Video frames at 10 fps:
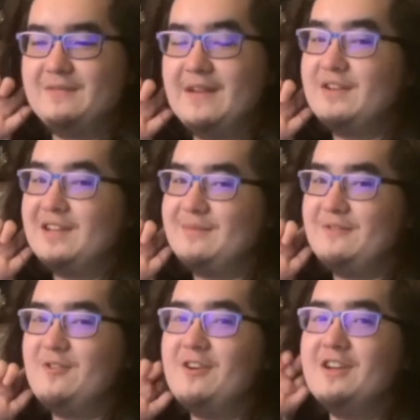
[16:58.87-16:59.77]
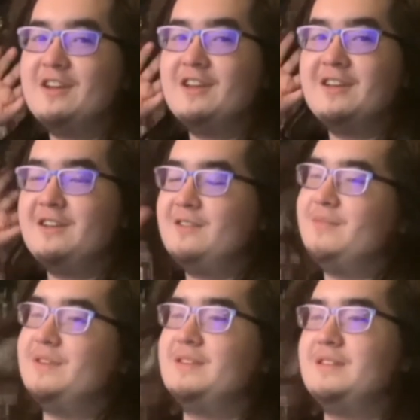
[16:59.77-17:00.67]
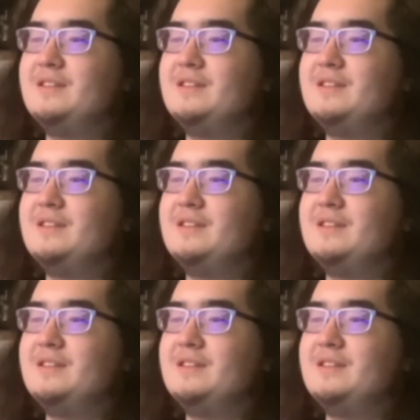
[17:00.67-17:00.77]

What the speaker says: Never done it before, but